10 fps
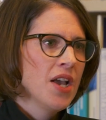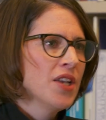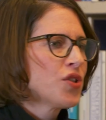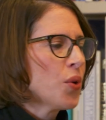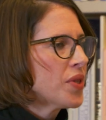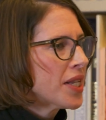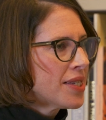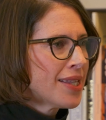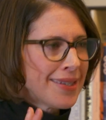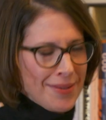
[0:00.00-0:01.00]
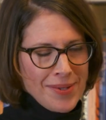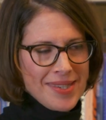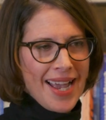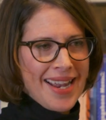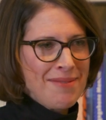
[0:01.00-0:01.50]
So that's the
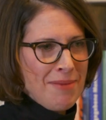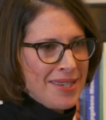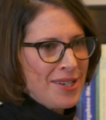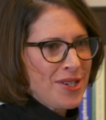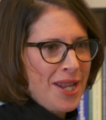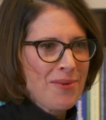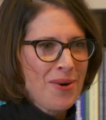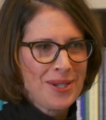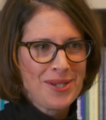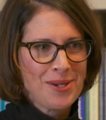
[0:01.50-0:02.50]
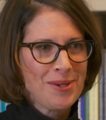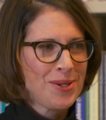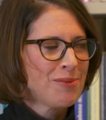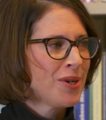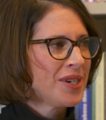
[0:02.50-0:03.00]
second message that I wanted to,
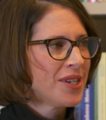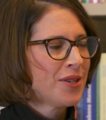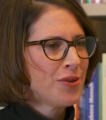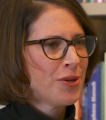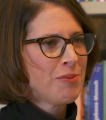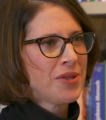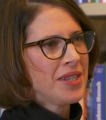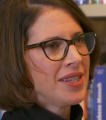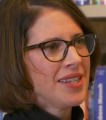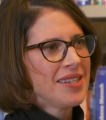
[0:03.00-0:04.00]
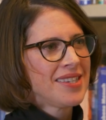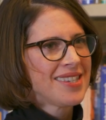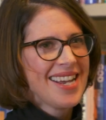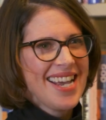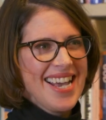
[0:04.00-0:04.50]
to bring to the group that this
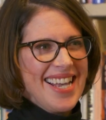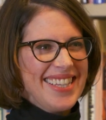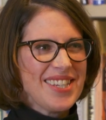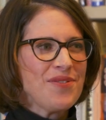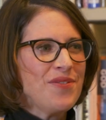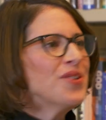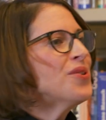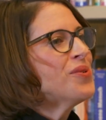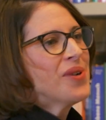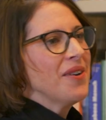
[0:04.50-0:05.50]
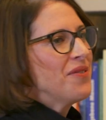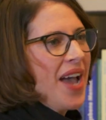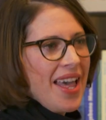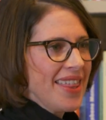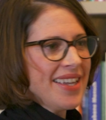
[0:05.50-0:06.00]
this view of
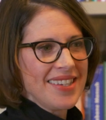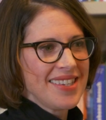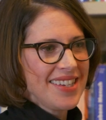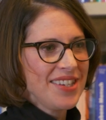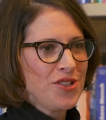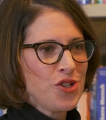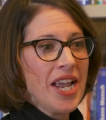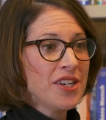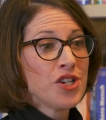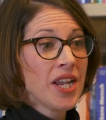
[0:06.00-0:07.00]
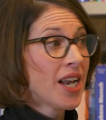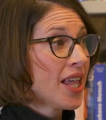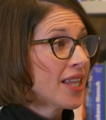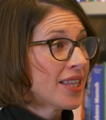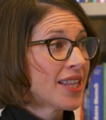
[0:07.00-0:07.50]
ethics is changing, and I
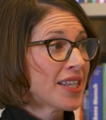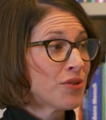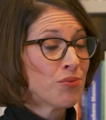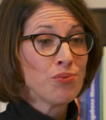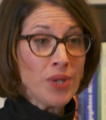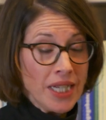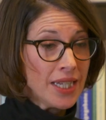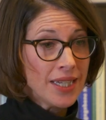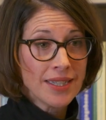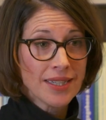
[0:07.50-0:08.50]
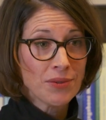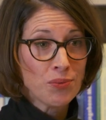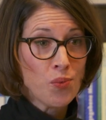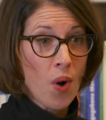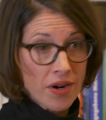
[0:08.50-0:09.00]
think that that's a really a
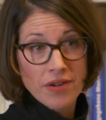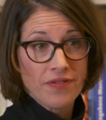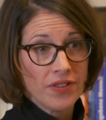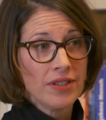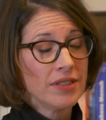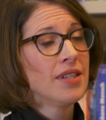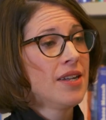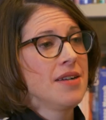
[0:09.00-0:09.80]
wonderful.